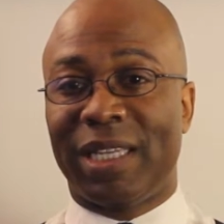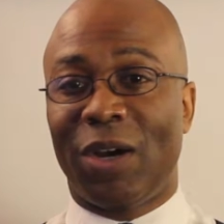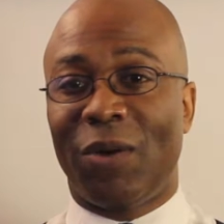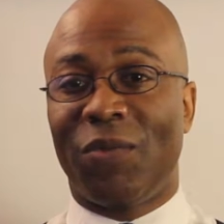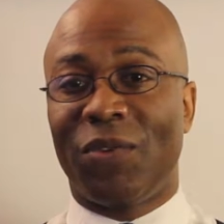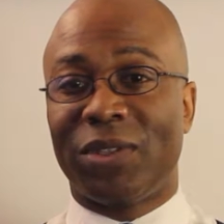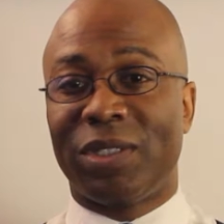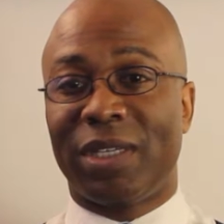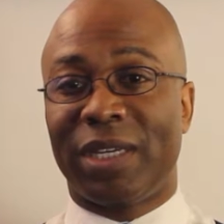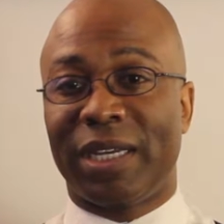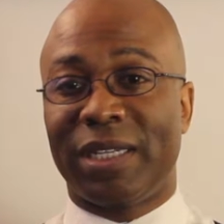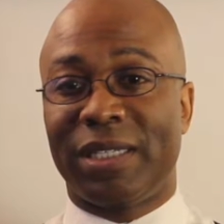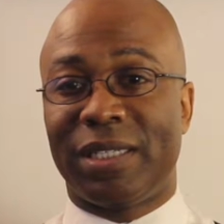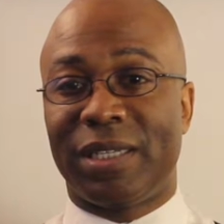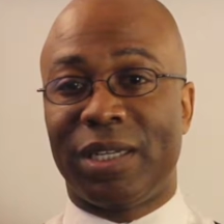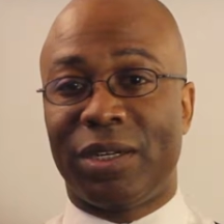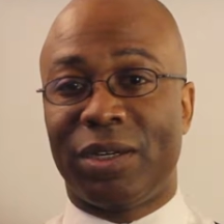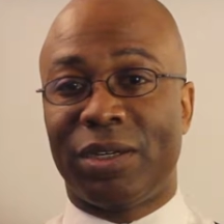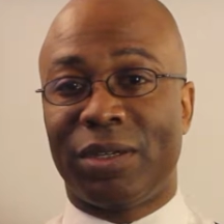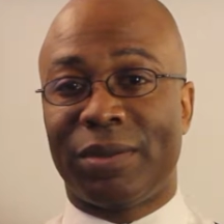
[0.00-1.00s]
helpful to
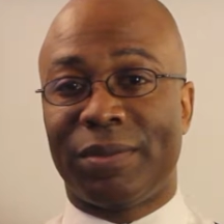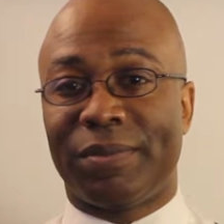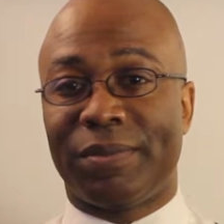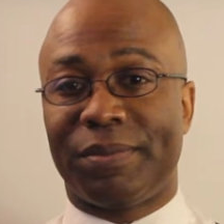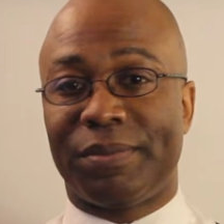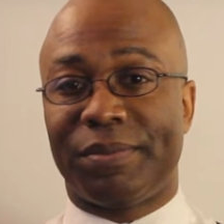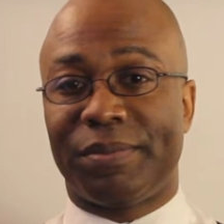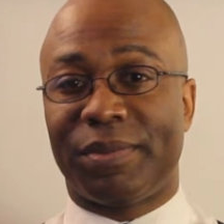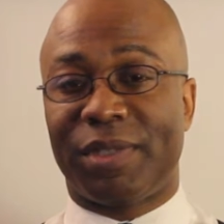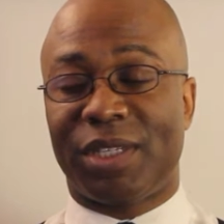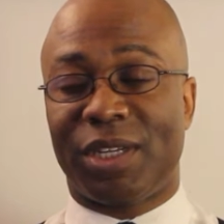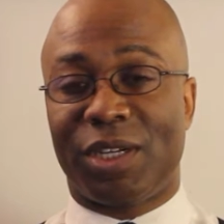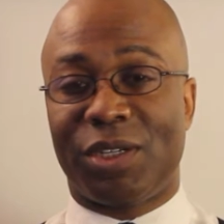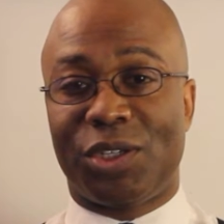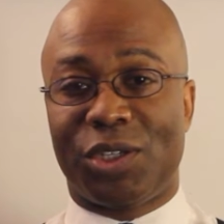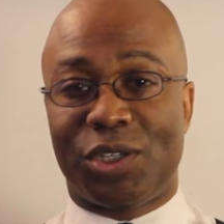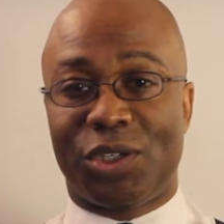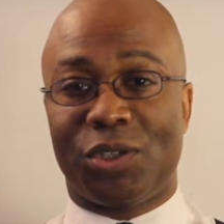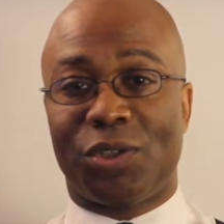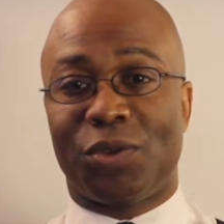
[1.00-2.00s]
consider Sun
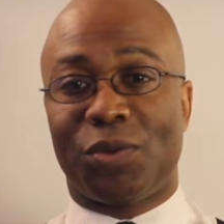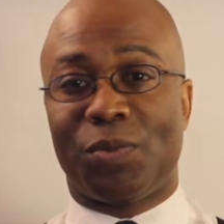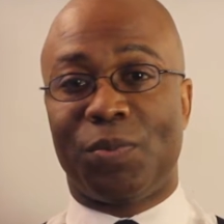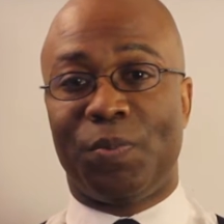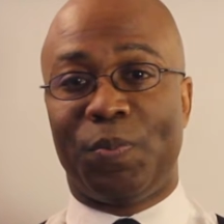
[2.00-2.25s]
Tzu.